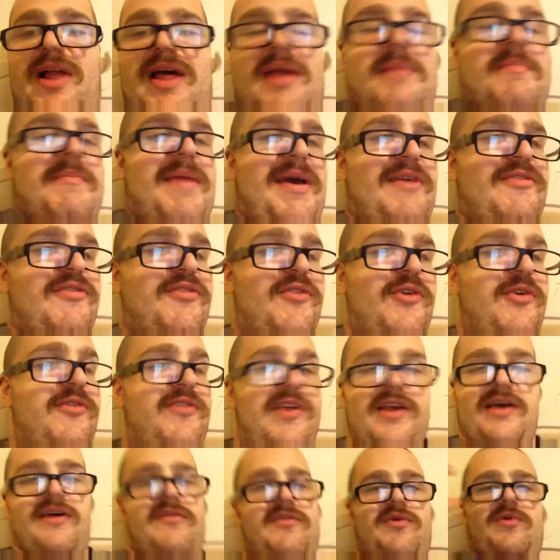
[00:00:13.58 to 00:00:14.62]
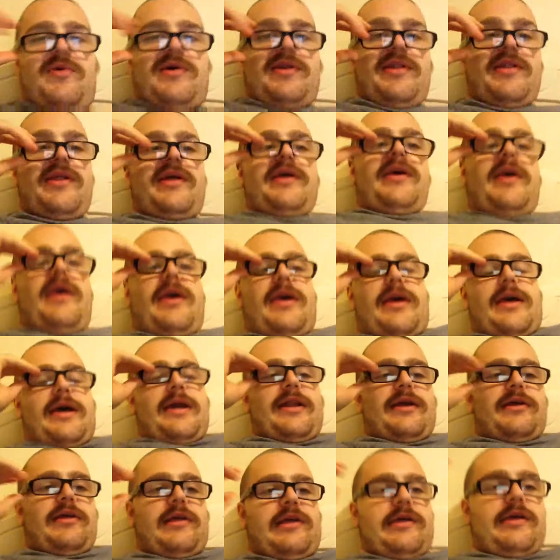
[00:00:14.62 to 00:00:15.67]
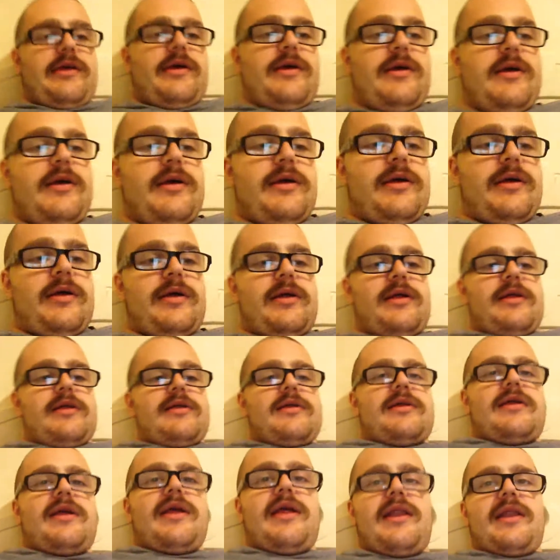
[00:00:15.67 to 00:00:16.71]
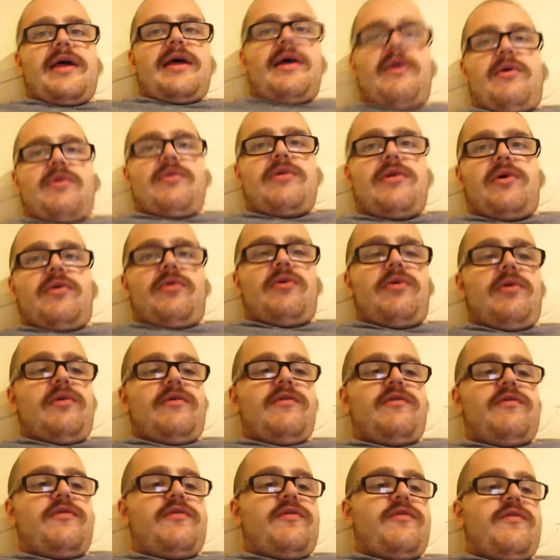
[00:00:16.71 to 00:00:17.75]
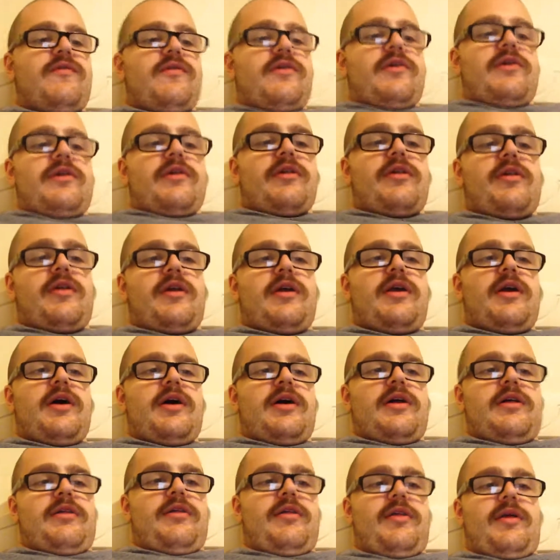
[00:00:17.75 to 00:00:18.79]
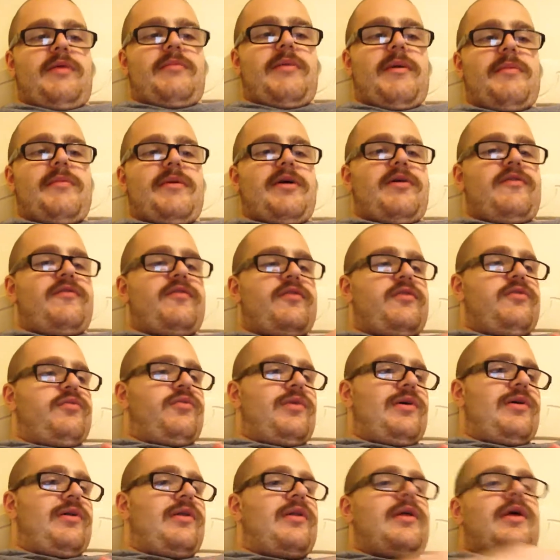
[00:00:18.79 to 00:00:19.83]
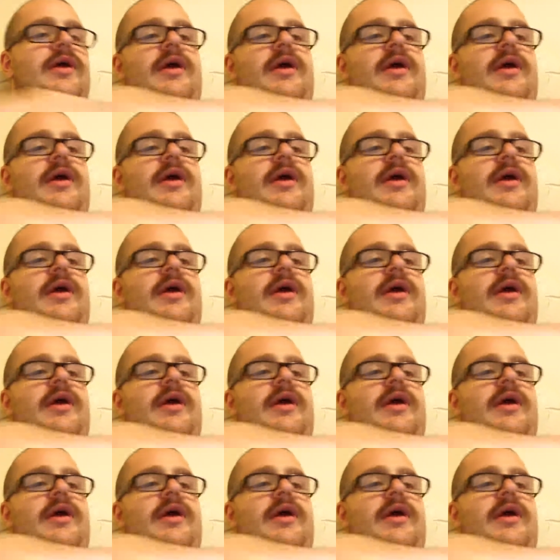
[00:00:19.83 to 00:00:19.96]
and meth through the other one. And I uh, inhaled all of the cigars in my mouth as well.